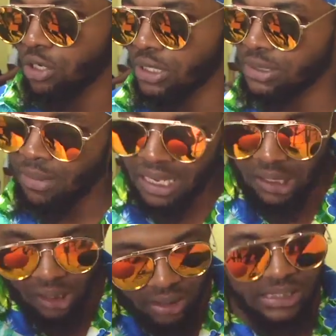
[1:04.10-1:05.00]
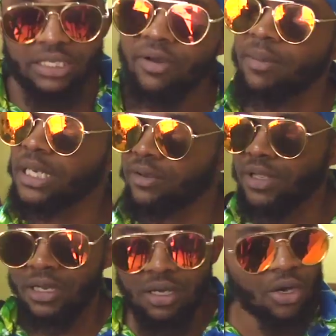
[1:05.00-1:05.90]
long as your mind could conceive and believe,
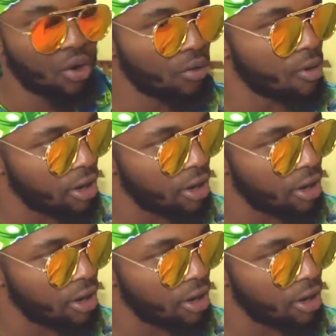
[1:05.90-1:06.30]
then oh